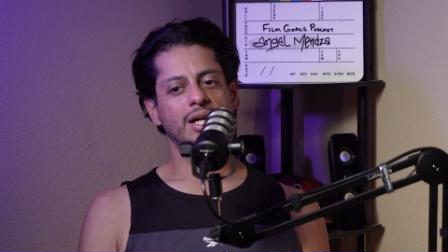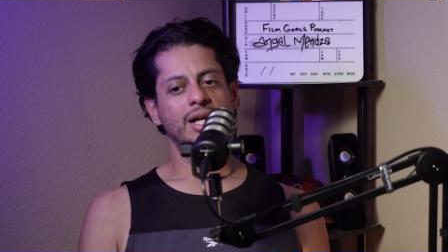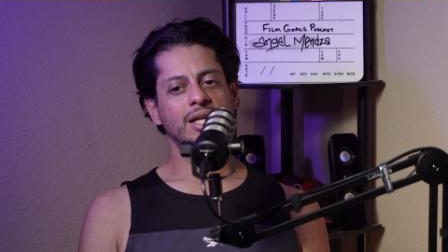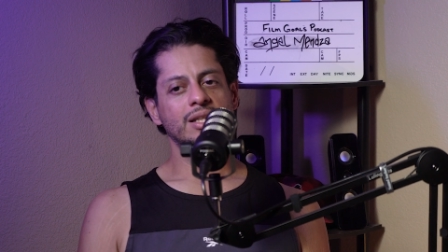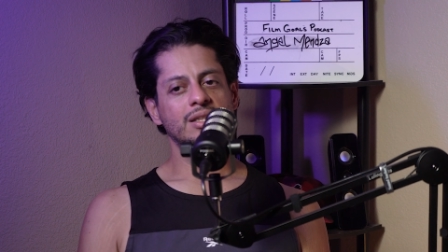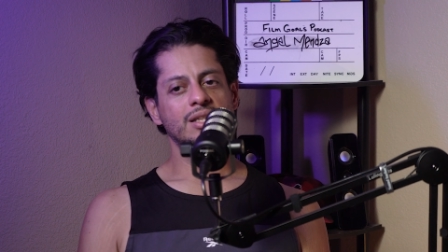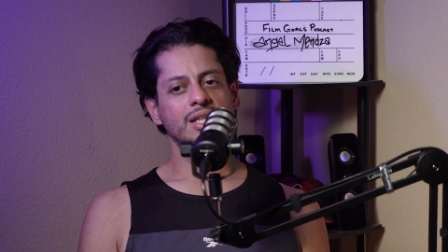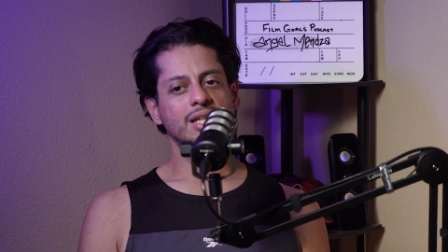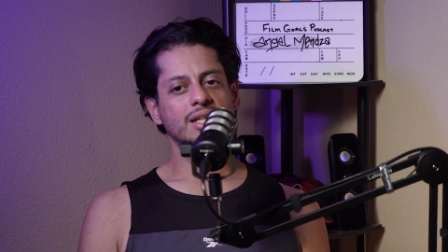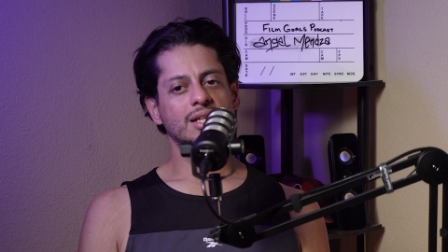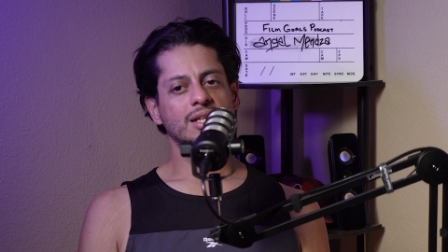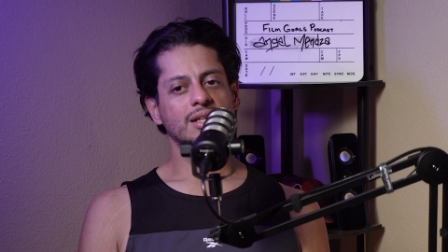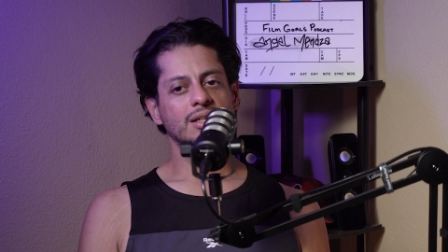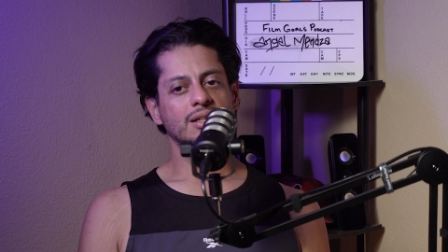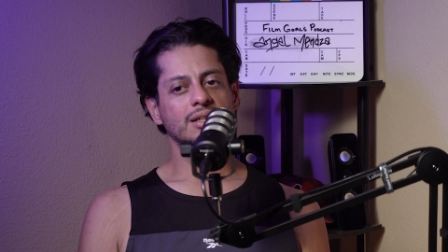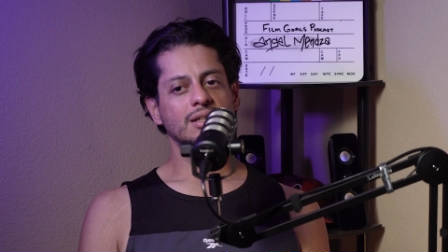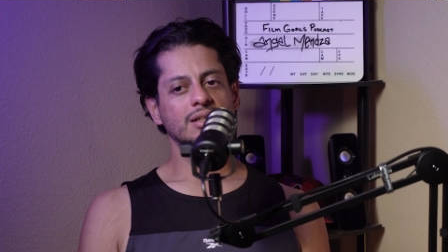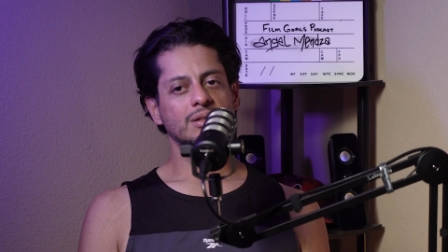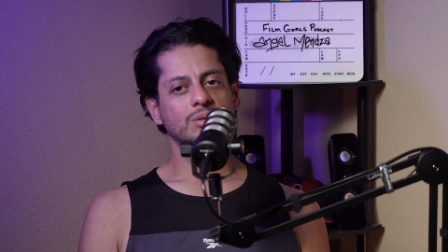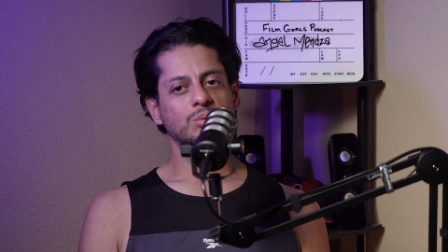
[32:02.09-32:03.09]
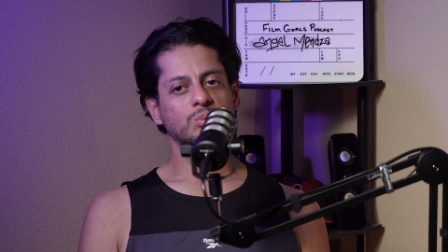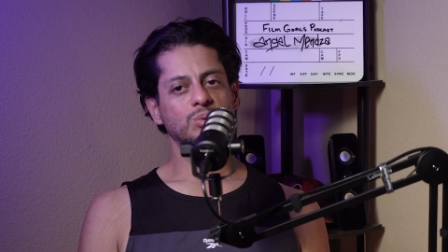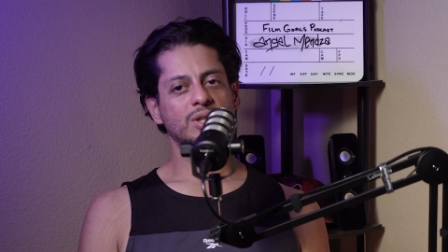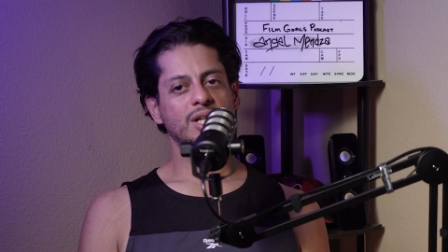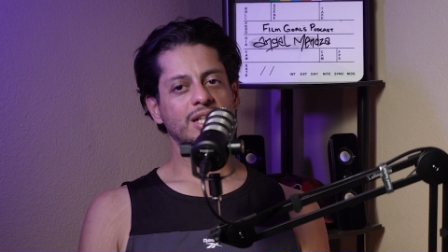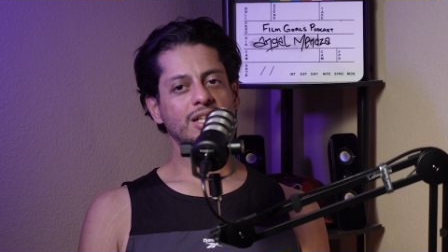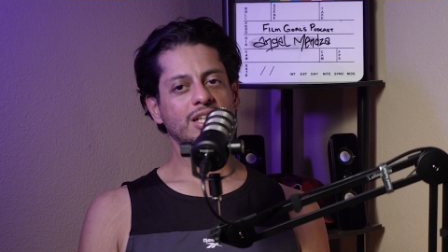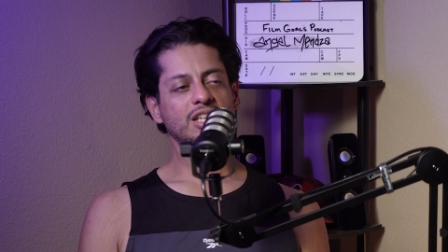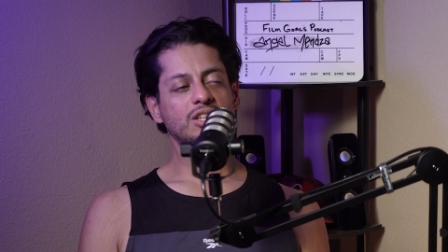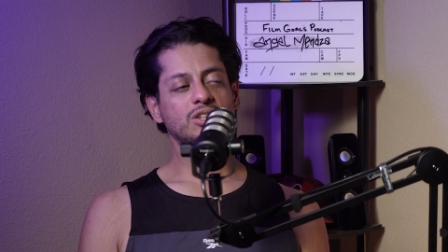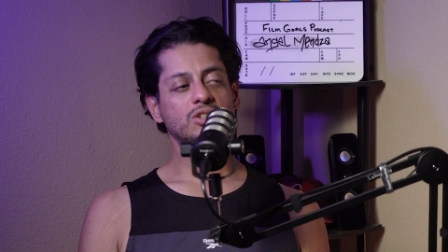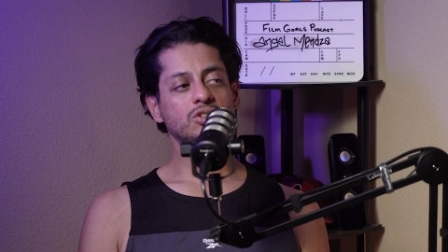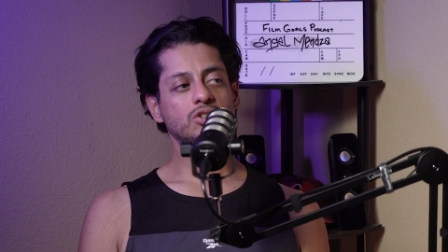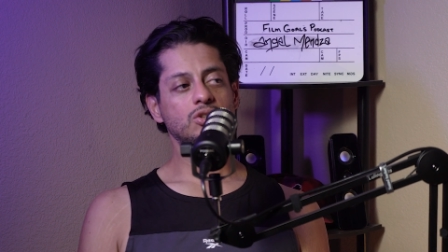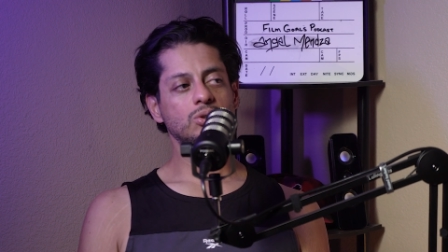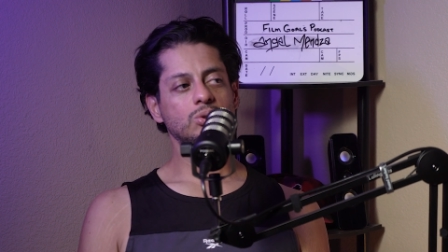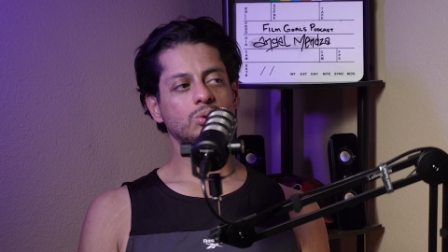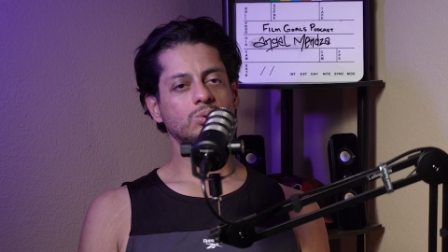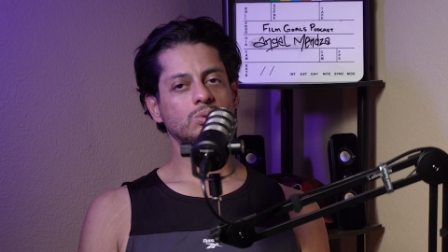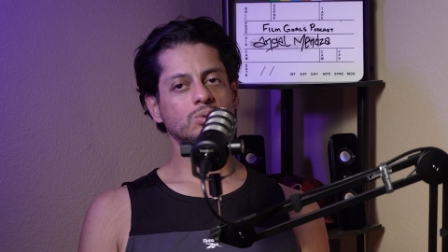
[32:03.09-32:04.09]
think what I need to
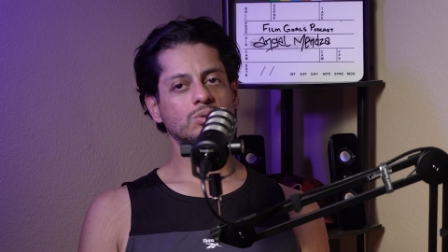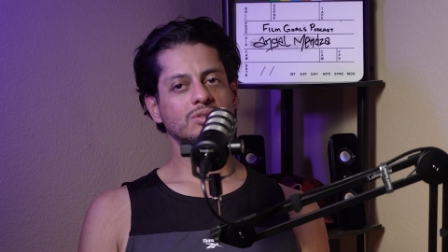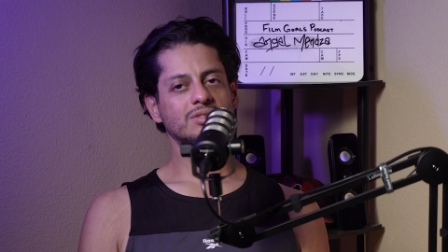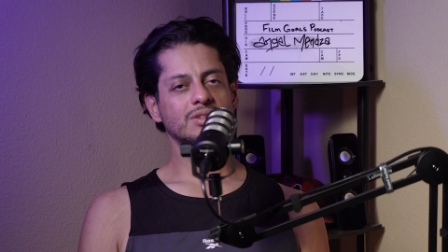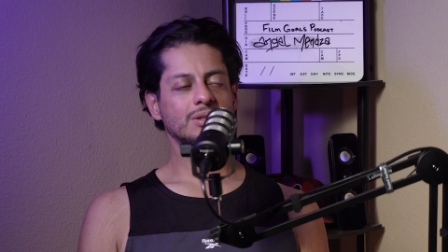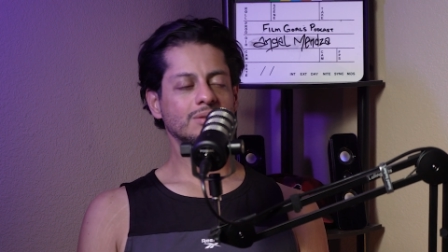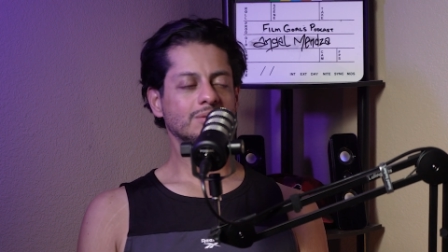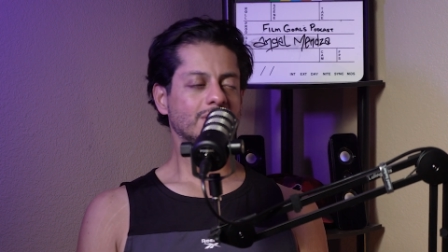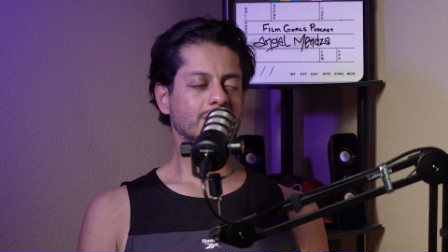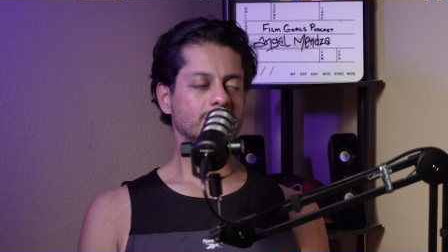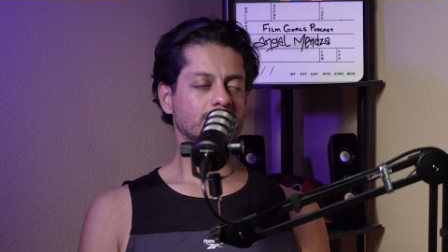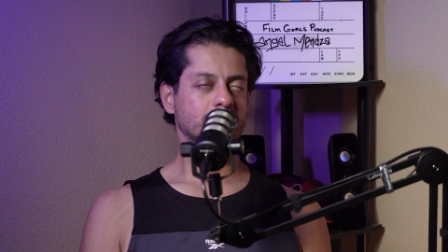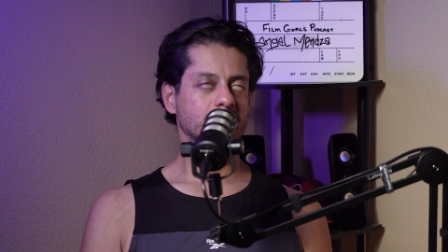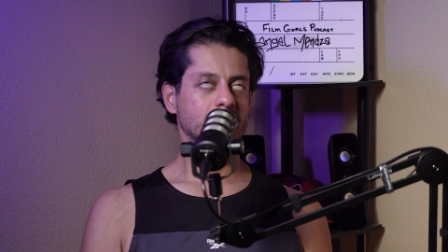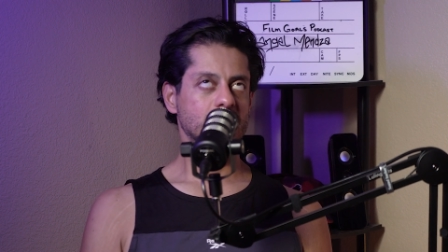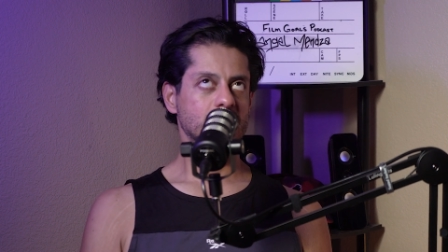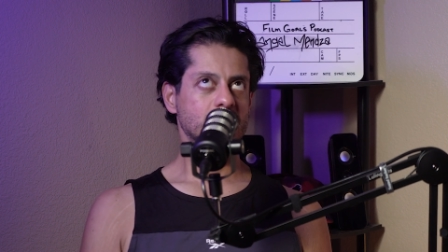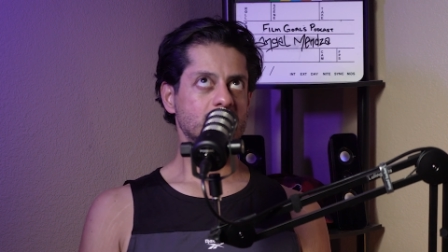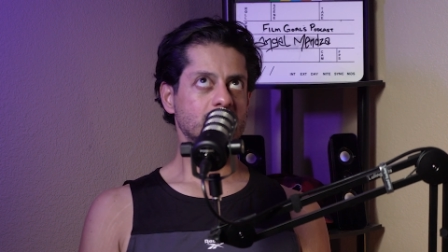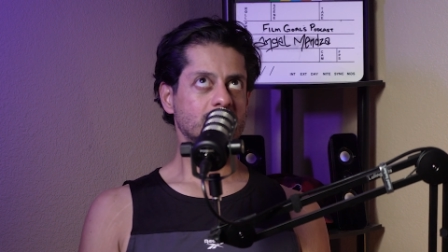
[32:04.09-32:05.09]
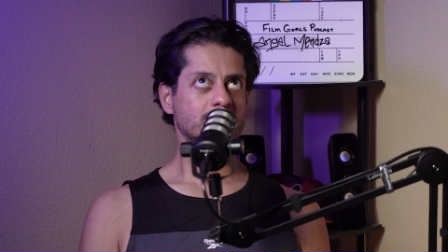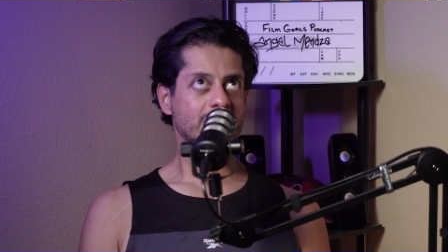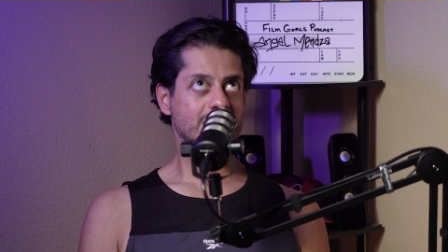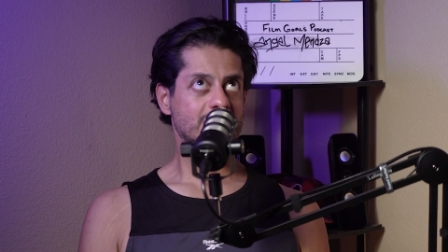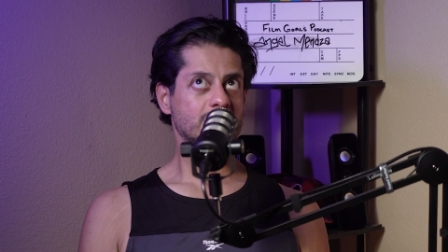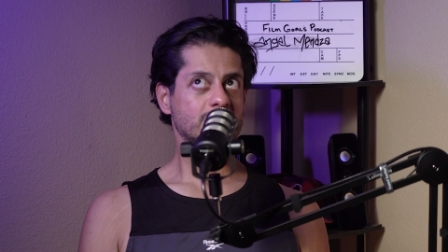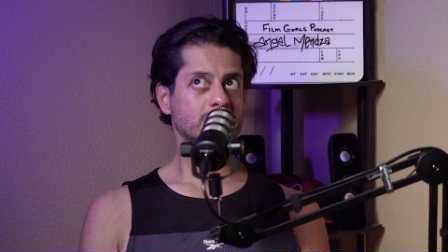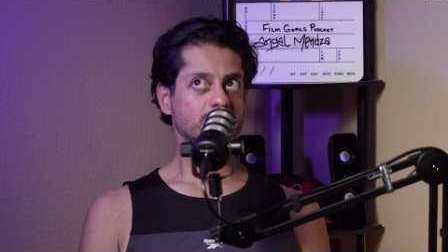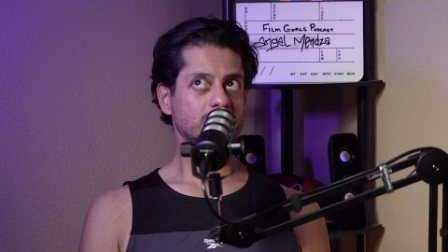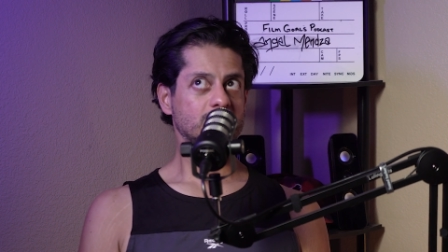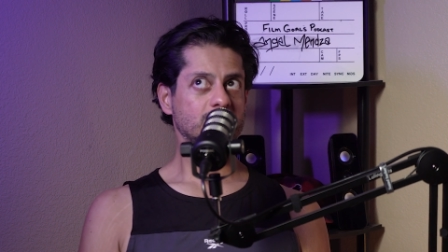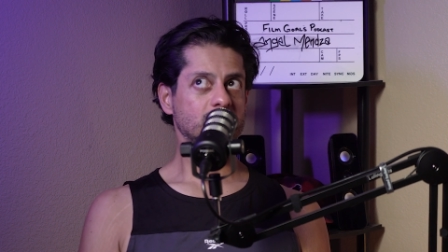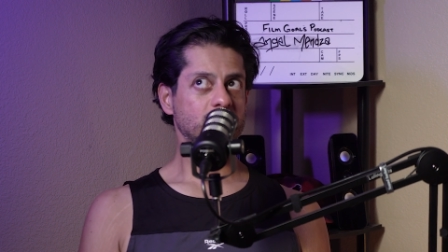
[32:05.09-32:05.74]
do, because to get it